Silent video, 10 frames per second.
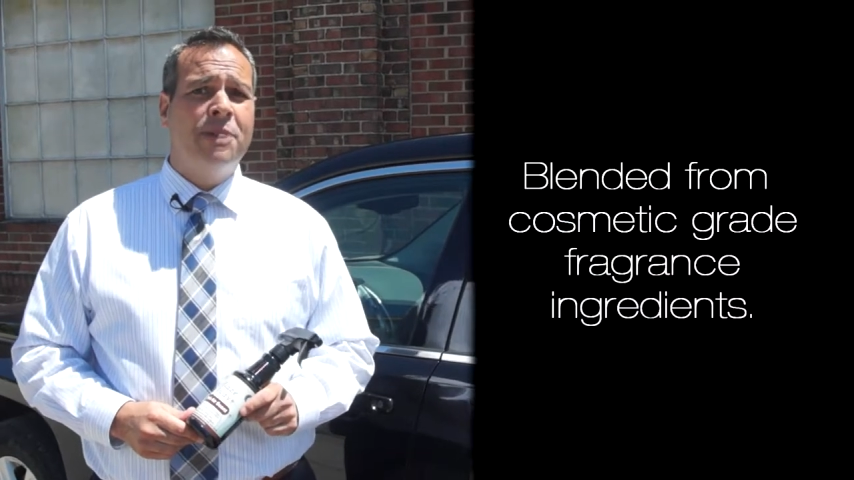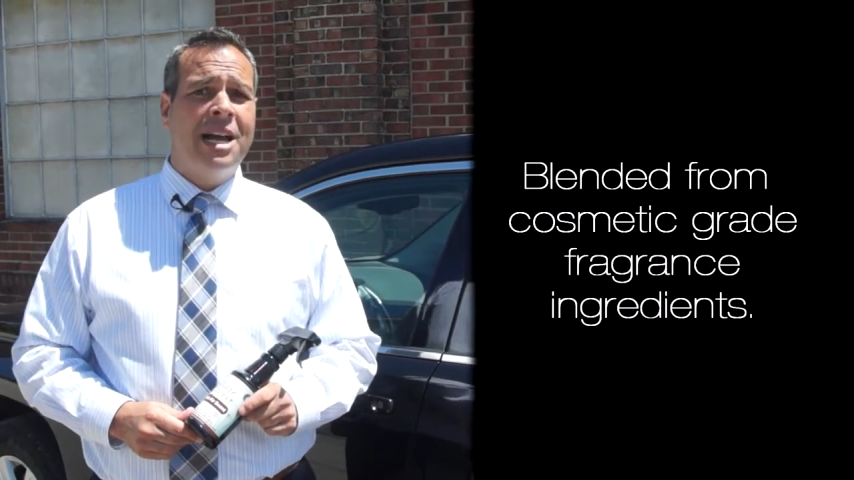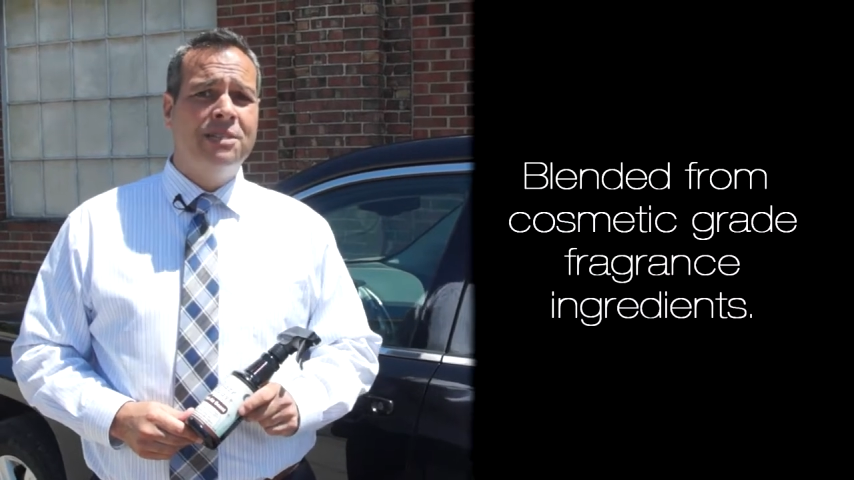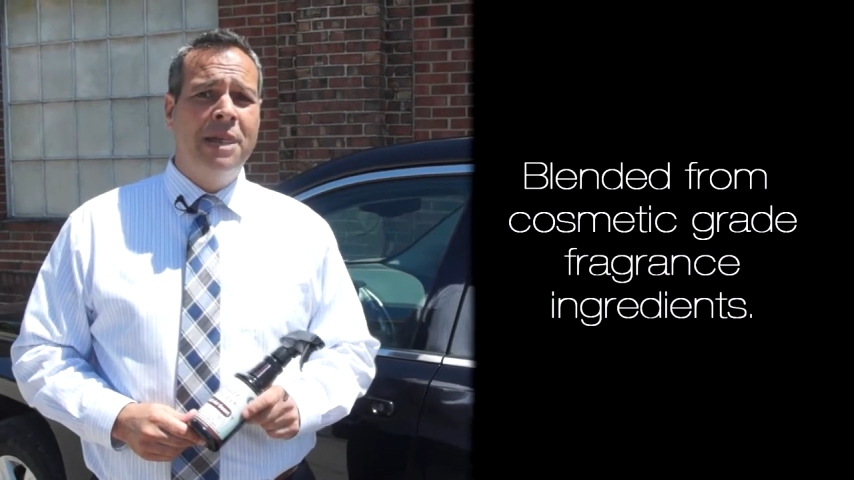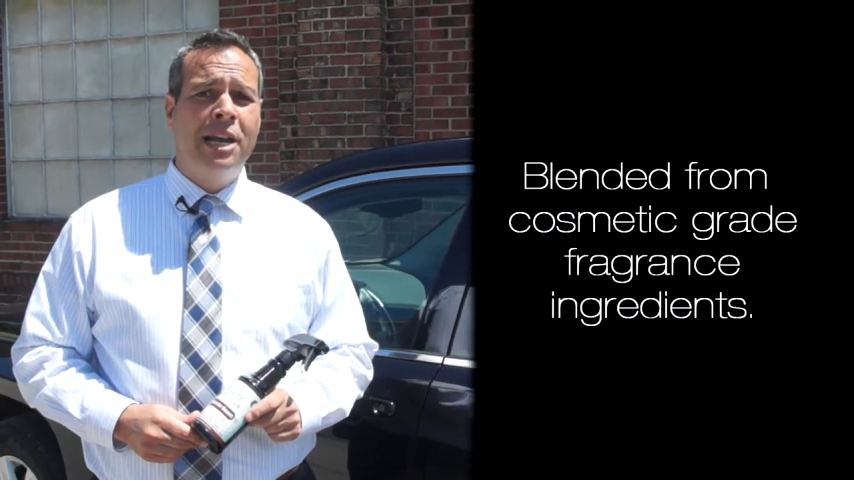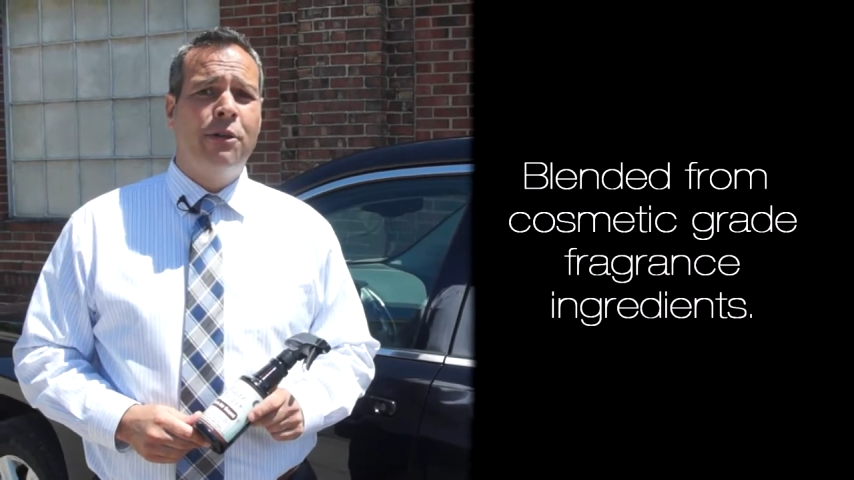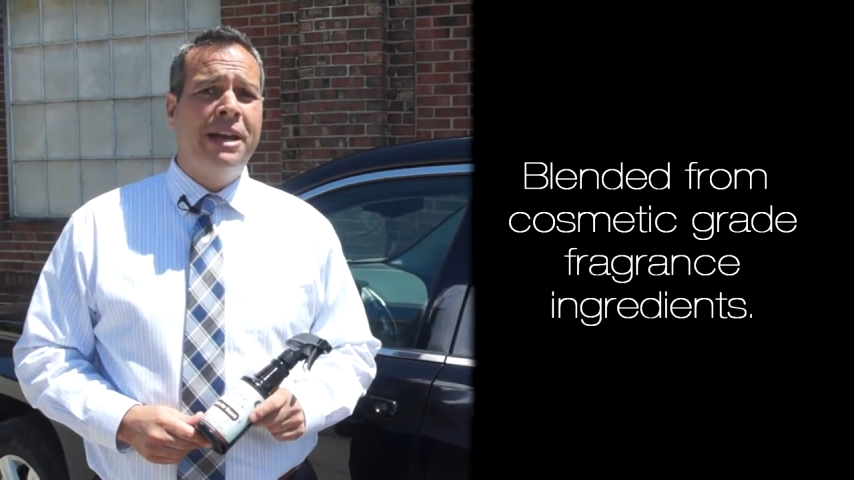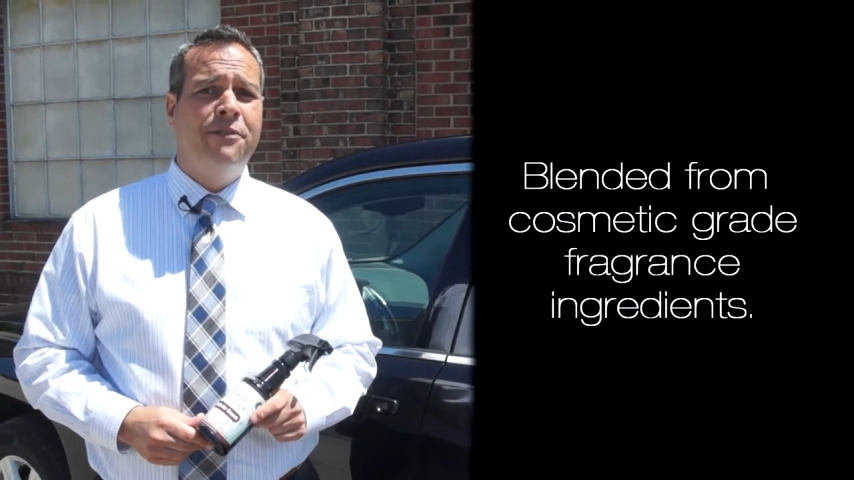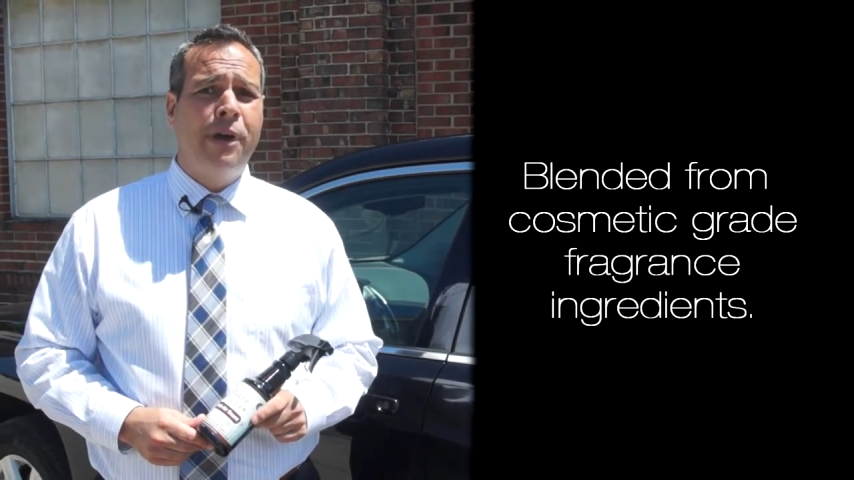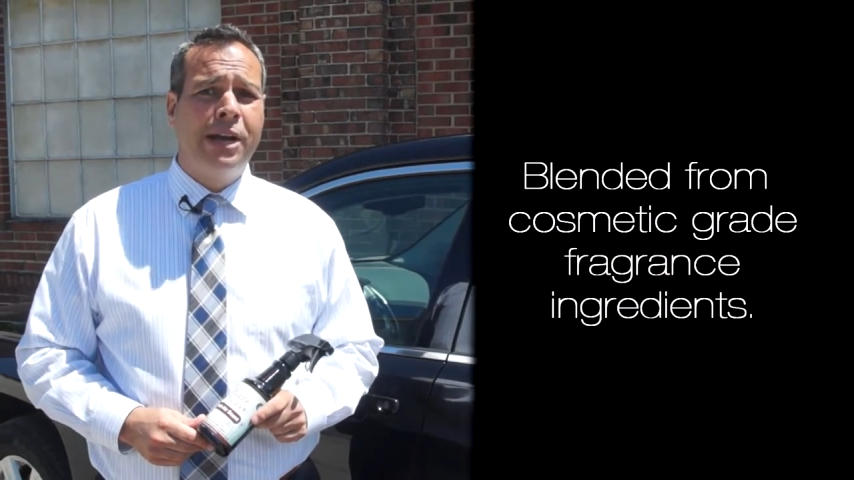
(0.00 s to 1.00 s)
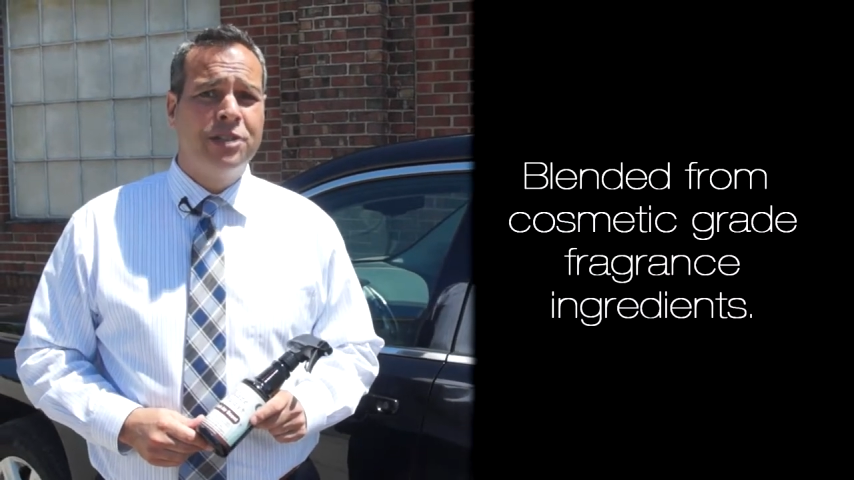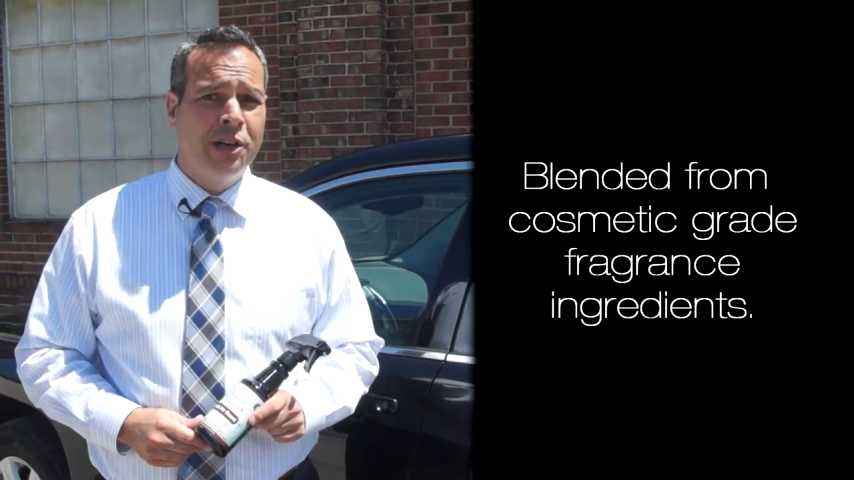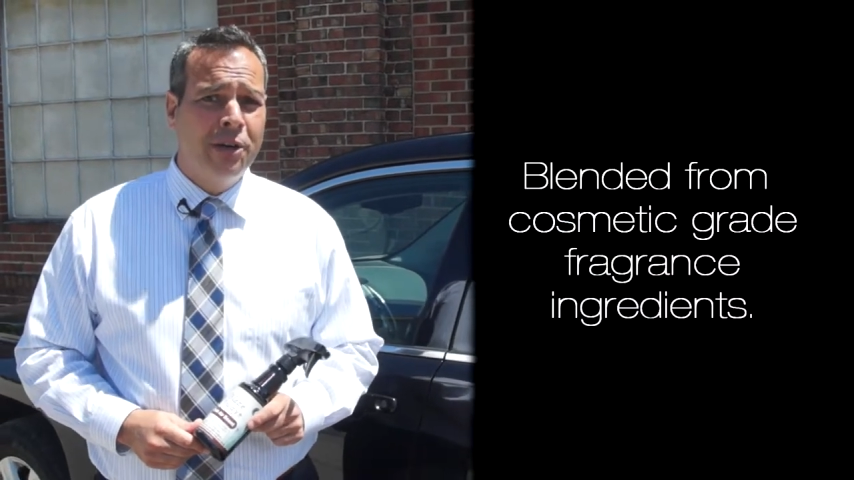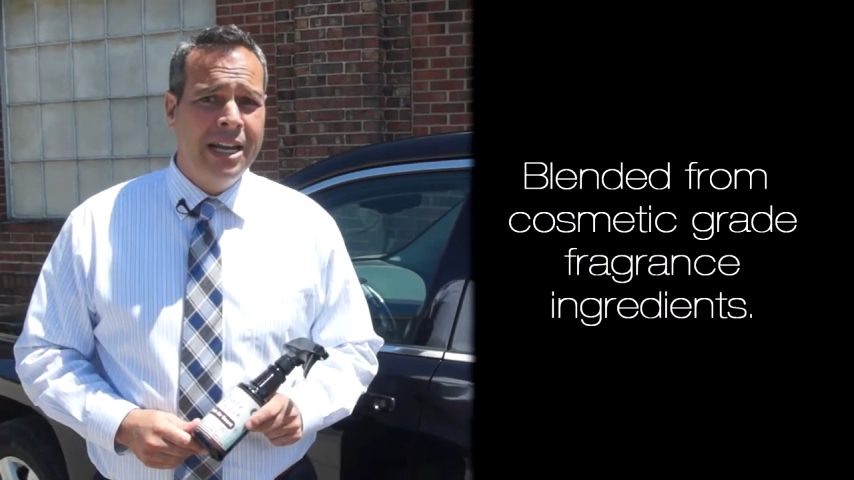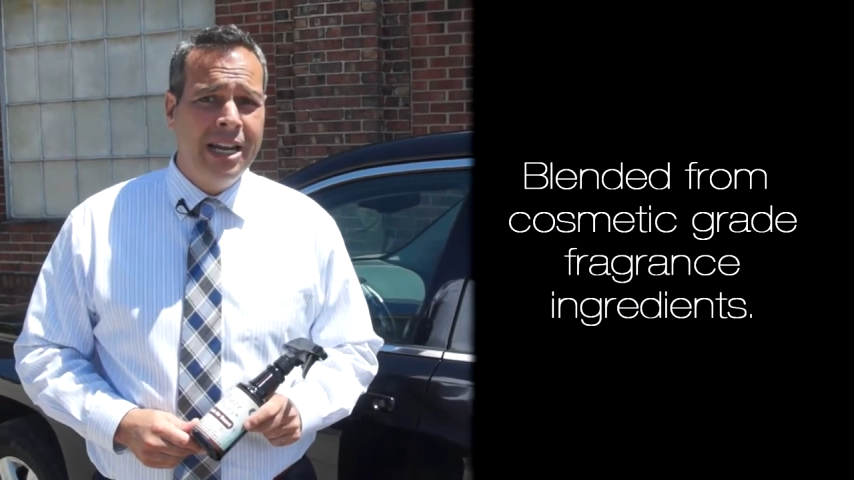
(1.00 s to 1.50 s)
cosmetic-grade fragrance
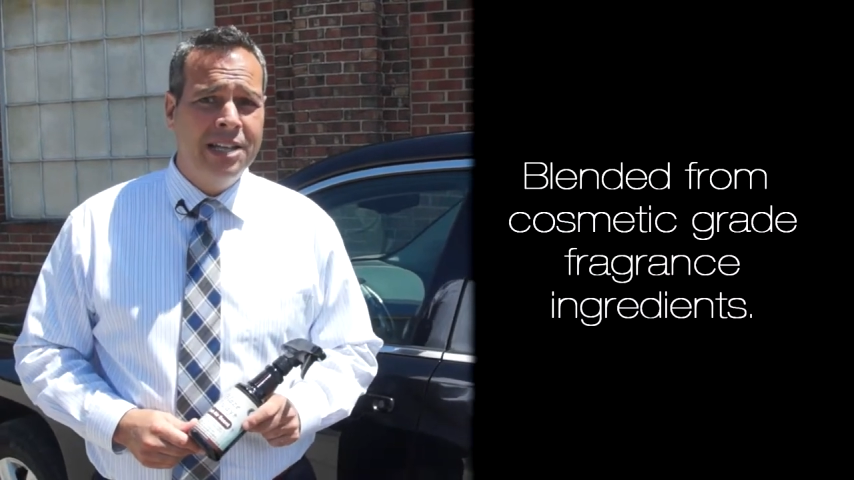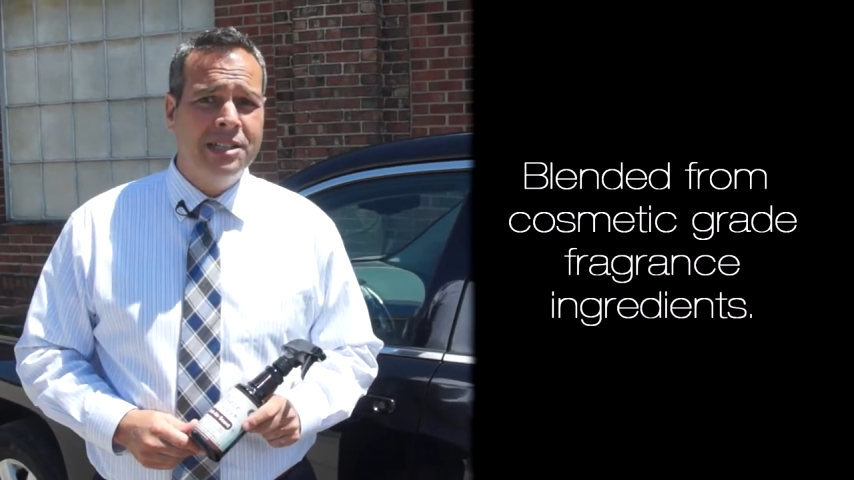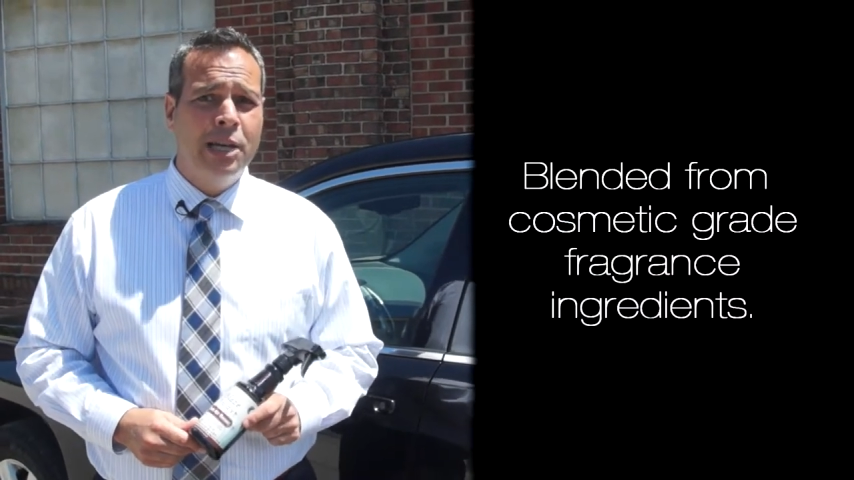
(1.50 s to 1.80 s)
ingredients,